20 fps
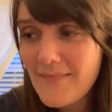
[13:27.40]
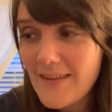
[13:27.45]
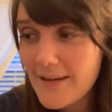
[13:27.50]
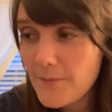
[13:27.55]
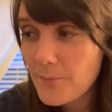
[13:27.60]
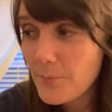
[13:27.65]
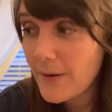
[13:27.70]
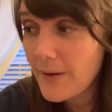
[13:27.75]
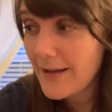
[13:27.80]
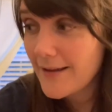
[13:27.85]

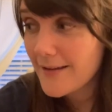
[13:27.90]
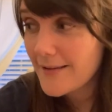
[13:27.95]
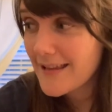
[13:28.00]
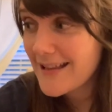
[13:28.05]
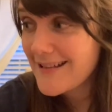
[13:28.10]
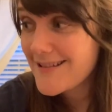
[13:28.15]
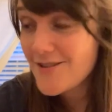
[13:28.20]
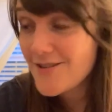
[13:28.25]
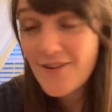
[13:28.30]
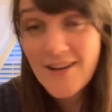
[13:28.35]
But
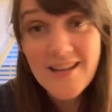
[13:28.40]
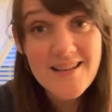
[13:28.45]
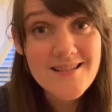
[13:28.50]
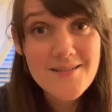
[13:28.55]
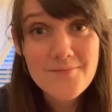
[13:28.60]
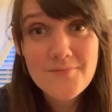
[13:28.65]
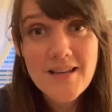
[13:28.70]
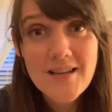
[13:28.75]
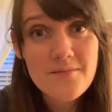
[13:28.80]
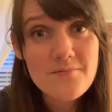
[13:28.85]
that's great.
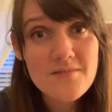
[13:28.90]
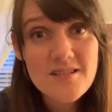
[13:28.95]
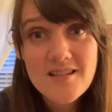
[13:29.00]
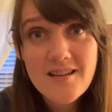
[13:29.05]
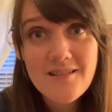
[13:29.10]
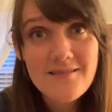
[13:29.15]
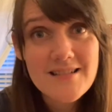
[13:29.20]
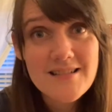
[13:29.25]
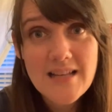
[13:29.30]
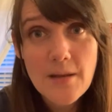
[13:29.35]
Sometimes,
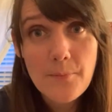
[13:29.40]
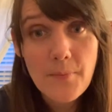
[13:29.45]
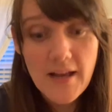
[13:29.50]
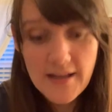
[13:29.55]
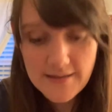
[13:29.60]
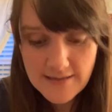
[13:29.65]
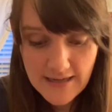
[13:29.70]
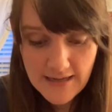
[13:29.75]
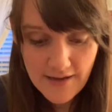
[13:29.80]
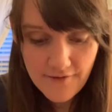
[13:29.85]
it's not
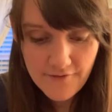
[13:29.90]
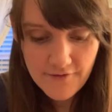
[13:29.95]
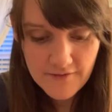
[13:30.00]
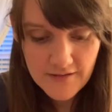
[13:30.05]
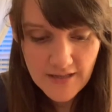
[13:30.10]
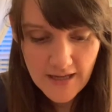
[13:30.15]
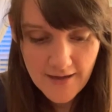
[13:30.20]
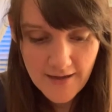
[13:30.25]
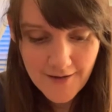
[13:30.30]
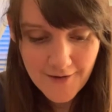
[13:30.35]
bad to have
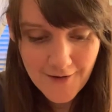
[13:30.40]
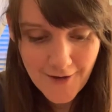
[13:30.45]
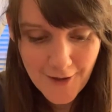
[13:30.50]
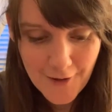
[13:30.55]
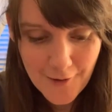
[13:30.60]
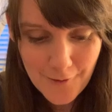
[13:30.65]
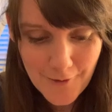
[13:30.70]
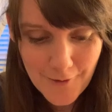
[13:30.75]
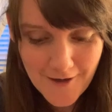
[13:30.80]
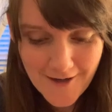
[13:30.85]
not a lot
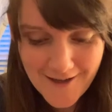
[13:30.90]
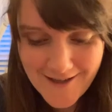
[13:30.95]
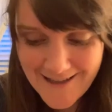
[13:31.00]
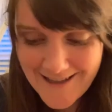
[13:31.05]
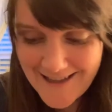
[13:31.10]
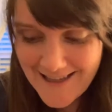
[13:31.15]
of work.